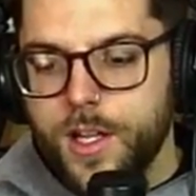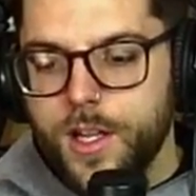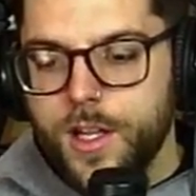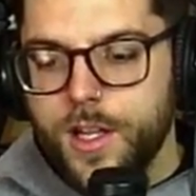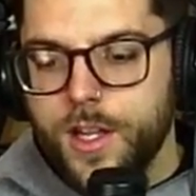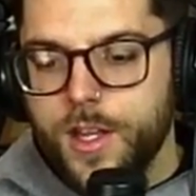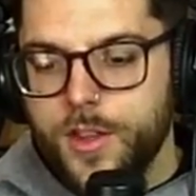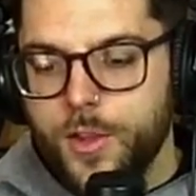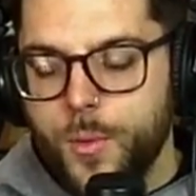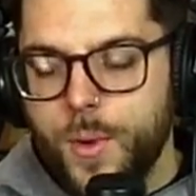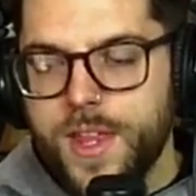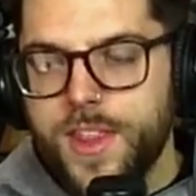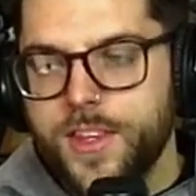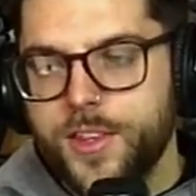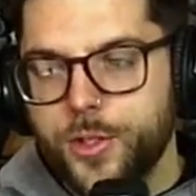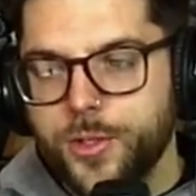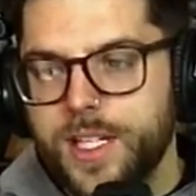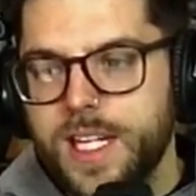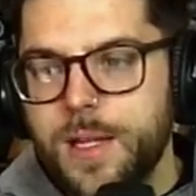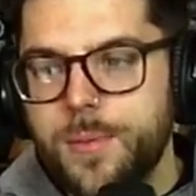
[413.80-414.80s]
the way that
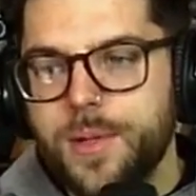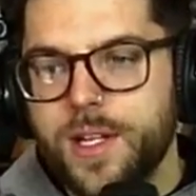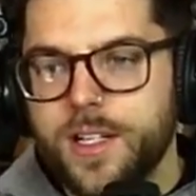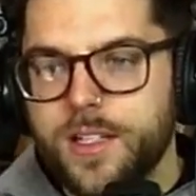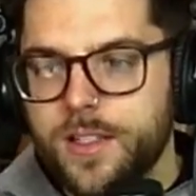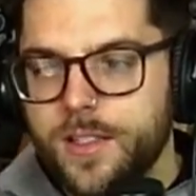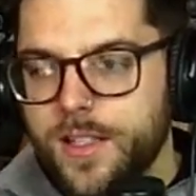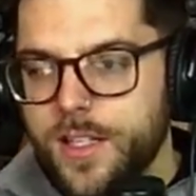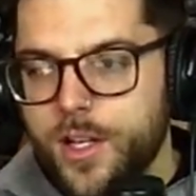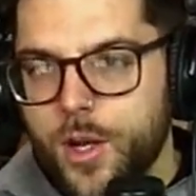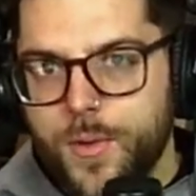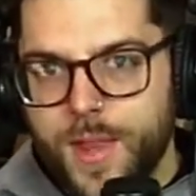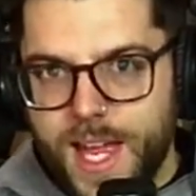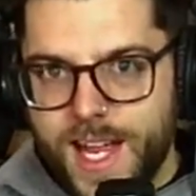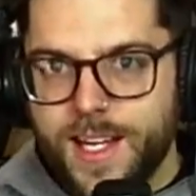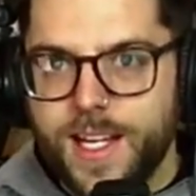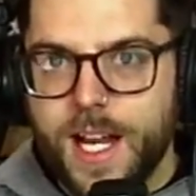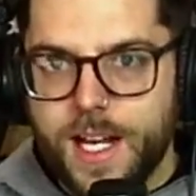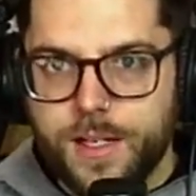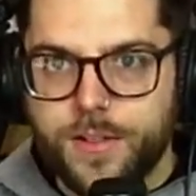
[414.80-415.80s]
they're keeping, you know,
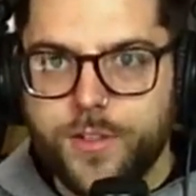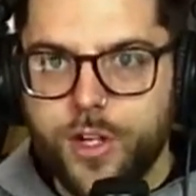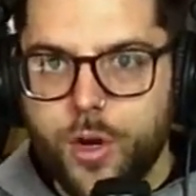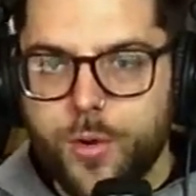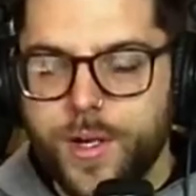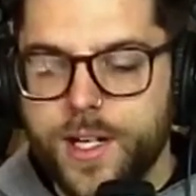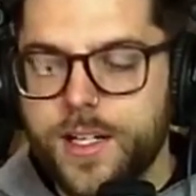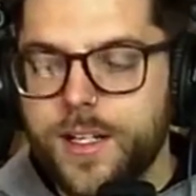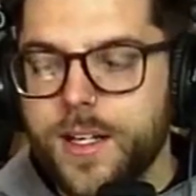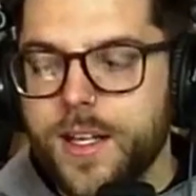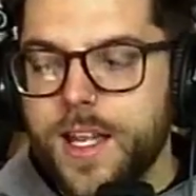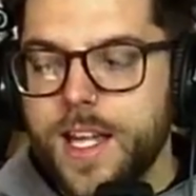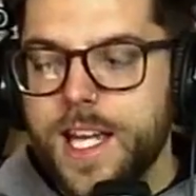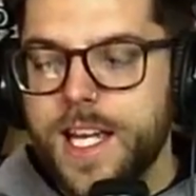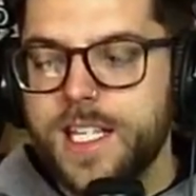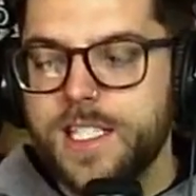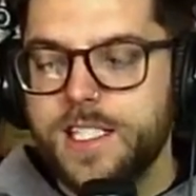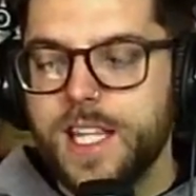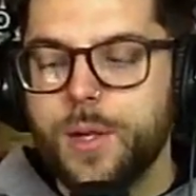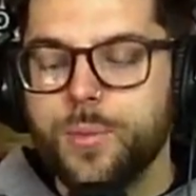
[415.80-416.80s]
that kind of going
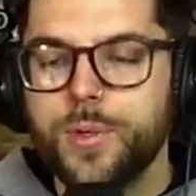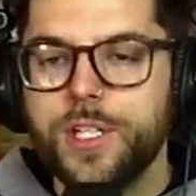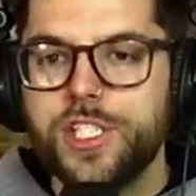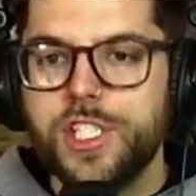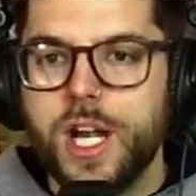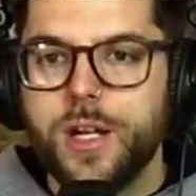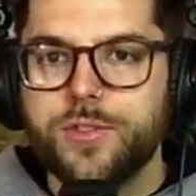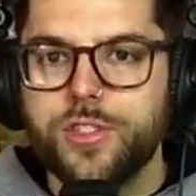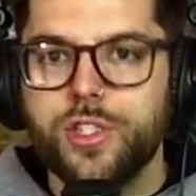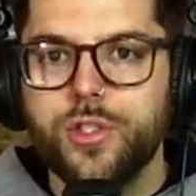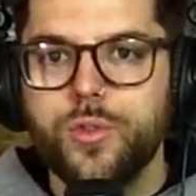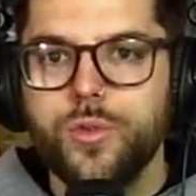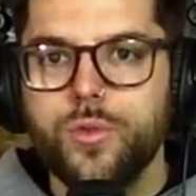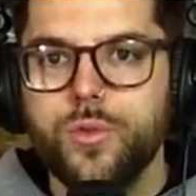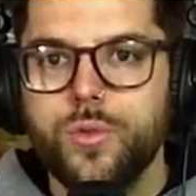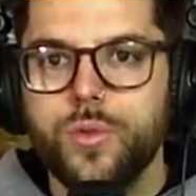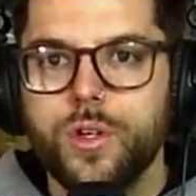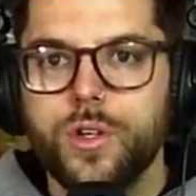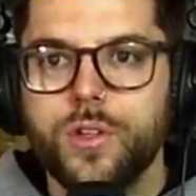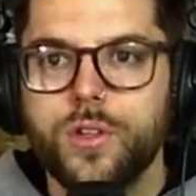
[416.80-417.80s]
is they reach out
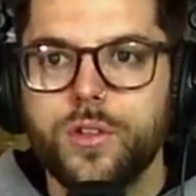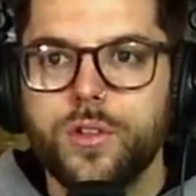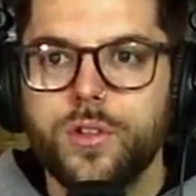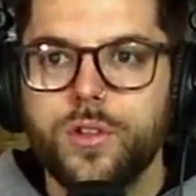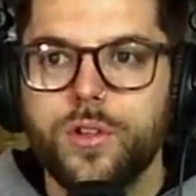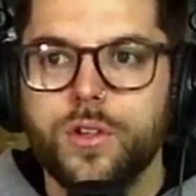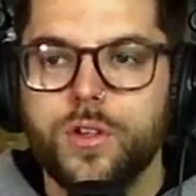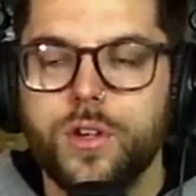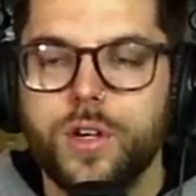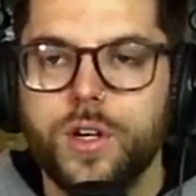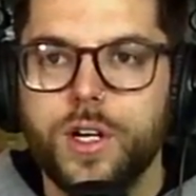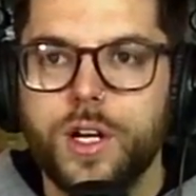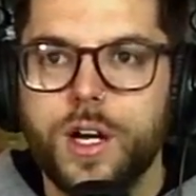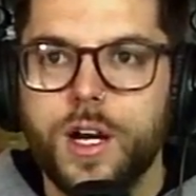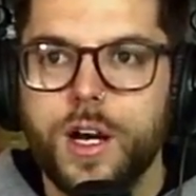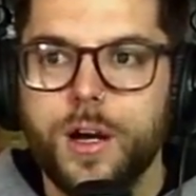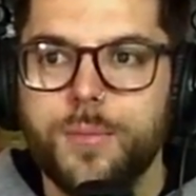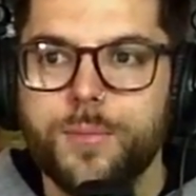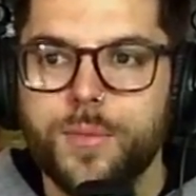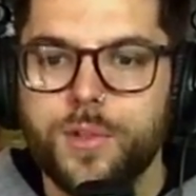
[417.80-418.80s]
to
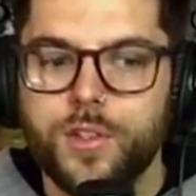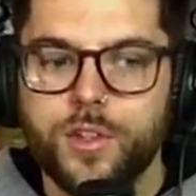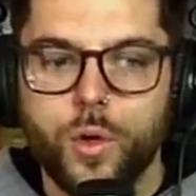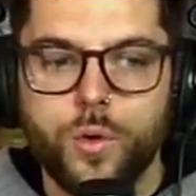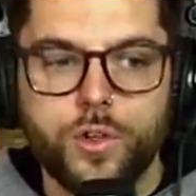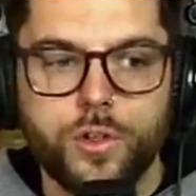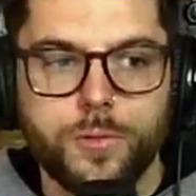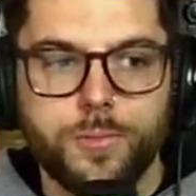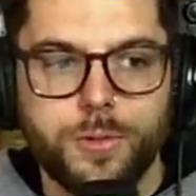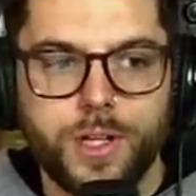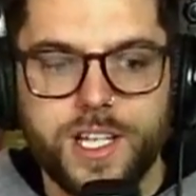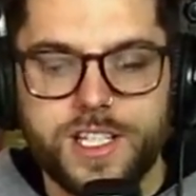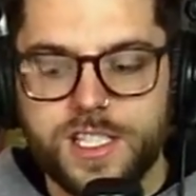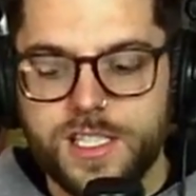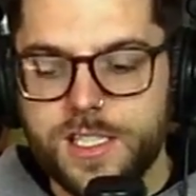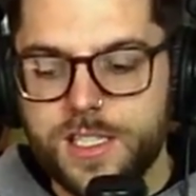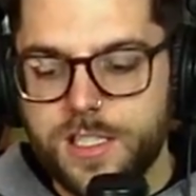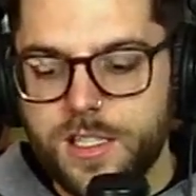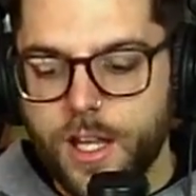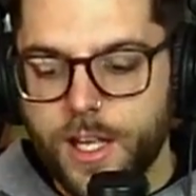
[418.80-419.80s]
local
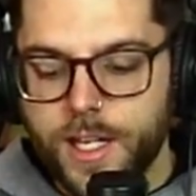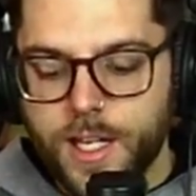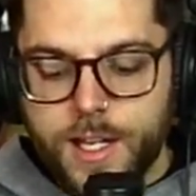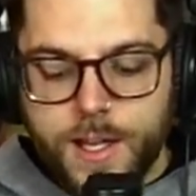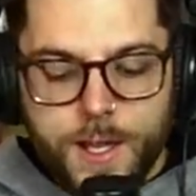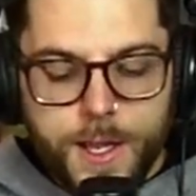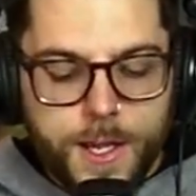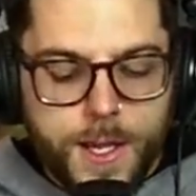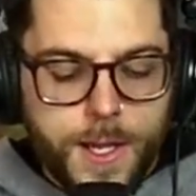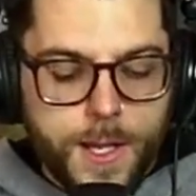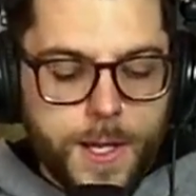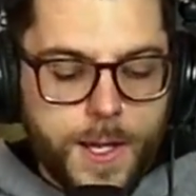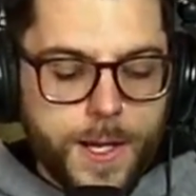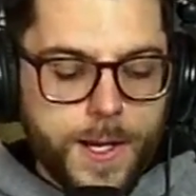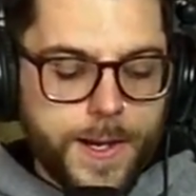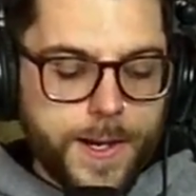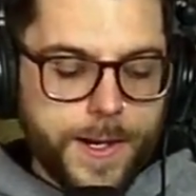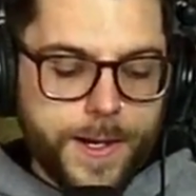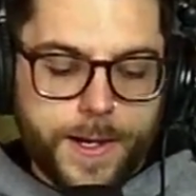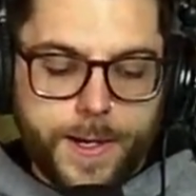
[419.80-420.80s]
places like
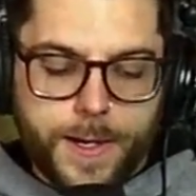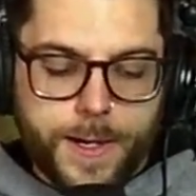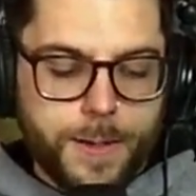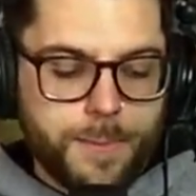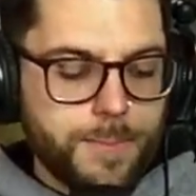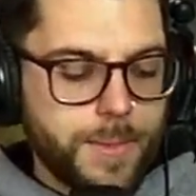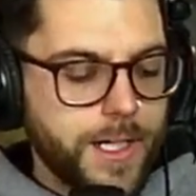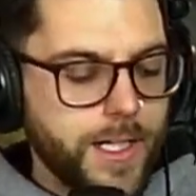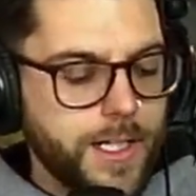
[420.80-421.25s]
I'm